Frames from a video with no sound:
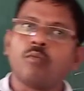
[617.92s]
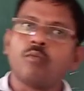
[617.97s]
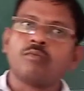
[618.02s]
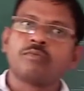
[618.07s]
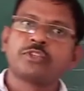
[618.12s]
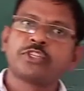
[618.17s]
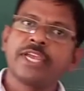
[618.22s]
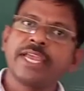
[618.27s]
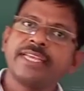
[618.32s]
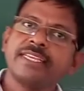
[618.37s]

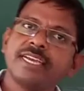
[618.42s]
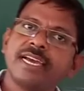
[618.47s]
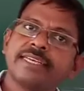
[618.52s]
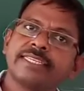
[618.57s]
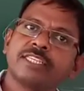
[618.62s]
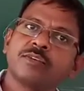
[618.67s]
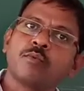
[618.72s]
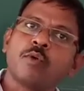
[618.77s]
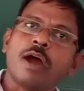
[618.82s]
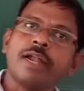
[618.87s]
change as
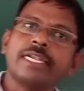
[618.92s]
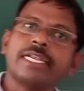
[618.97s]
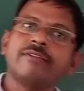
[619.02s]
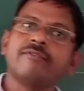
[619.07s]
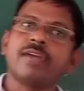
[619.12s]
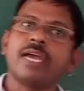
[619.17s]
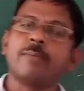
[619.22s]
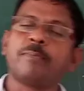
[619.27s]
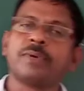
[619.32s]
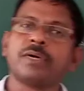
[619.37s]
a water
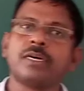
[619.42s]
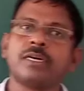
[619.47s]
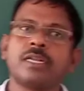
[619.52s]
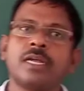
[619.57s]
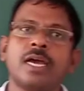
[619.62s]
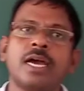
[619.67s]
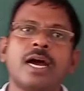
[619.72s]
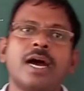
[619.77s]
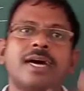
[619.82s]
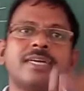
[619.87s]

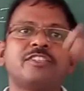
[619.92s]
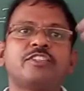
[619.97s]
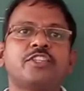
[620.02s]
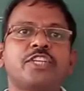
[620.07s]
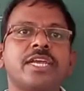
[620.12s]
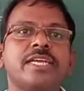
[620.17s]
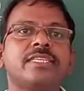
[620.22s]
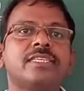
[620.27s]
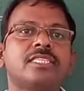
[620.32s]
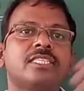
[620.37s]
vapor and
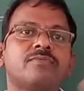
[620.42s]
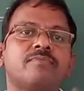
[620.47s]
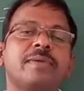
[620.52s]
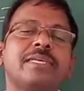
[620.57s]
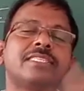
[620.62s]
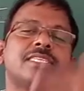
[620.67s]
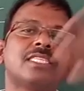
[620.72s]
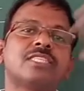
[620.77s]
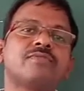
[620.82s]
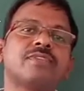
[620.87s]
changes
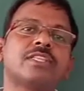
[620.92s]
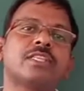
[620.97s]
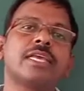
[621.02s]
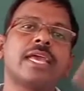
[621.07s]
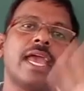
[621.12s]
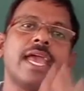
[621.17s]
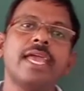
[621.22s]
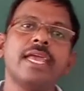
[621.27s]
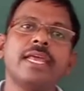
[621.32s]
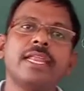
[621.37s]
mixes with the
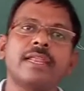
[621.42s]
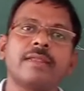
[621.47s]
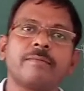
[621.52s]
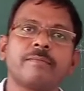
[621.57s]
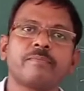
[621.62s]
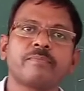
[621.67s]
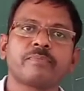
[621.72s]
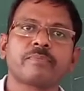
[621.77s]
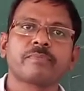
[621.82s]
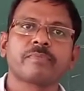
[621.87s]

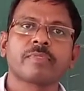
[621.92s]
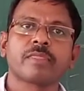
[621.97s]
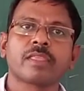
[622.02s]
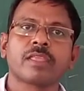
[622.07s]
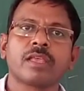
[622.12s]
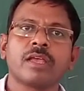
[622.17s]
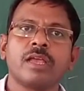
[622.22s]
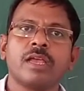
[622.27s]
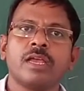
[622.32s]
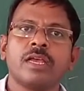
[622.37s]
air.
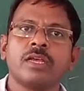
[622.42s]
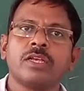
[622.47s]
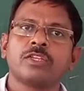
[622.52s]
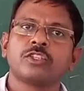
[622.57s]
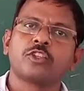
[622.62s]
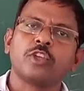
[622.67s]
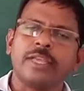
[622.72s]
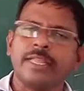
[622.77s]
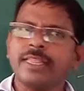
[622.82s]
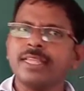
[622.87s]

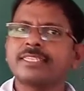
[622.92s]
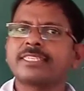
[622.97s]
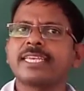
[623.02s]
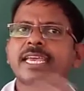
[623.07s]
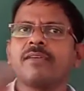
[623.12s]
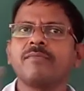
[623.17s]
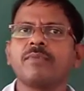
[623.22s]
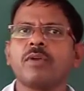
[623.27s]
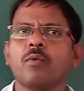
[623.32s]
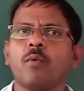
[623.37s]
So in the
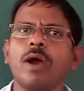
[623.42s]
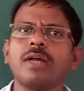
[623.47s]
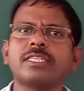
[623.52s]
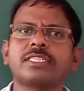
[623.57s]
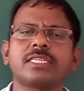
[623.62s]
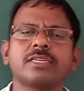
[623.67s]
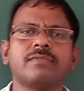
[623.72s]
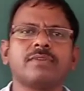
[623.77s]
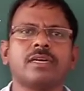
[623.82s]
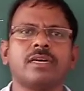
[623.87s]
same way,
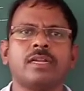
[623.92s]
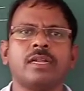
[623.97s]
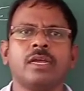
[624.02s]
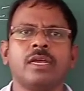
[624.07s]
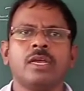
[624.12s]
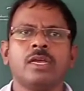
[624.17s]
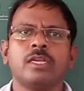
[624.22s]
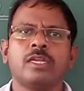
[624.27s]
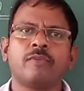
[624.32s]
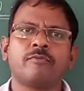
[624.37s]

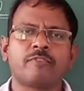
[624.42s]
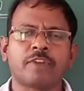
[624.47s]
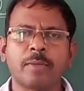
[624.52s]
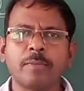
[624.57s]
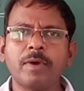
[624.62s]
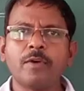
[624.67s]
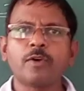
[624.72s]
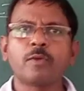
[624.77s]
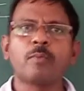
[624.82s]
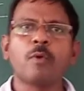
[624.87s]
whatever from
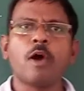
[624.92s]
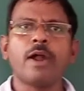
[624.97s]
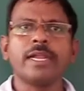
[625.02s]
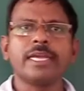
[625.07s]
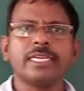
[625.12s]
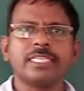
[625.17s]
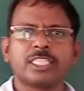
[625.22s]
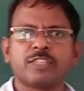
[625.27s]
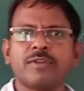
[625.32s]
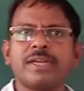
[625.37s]
our body,
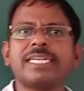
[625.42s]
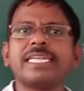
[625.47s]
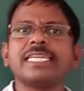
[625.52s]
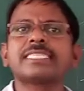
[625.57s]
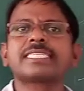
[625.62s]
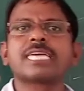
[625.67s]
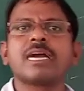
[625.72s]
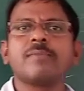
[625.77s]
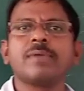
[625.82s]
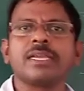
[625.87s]
sweat is
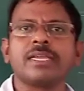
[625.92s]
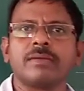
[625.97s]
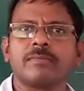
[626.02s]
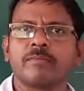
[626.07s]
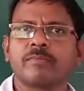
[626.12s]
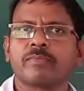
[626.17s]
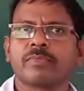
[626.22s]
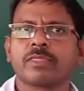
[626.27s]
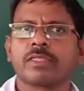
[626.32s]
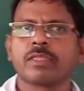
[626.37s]

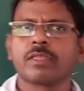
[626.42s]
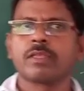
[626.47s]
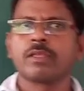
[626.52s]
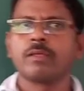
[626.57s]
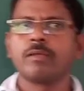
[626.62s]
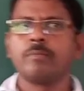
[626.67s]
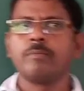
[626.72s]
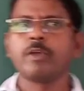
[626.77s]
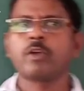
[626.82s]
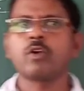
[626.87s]
coming
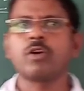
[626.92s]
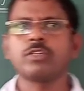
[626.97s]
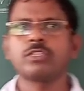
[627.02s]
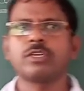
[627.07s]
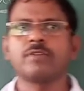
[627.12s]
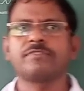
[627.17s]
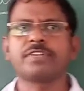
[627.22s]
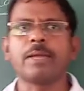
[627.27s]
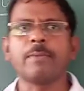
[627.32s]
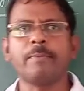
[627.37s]
because
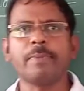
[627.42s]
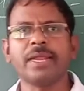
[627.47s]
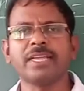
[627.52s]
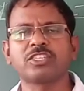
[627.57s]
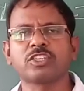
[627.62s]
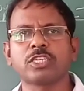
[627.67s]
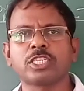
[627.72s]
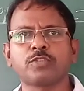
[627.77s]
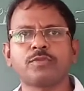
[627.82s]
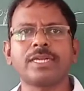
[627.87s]
of temperature.
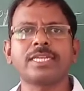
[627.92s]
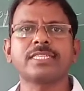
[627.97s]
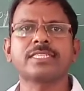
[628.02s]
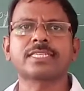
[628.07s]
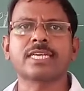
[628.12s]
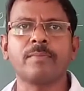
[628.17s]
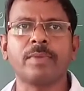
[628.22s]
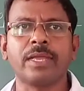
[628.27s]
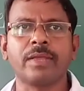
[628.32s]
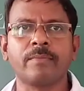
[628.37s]
Sweat is
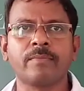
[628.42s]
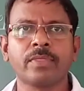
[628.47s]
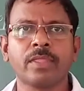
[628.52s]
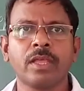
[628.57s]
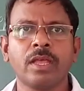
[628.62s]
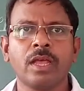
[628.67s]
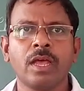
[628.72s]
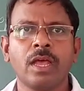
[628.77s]
coming.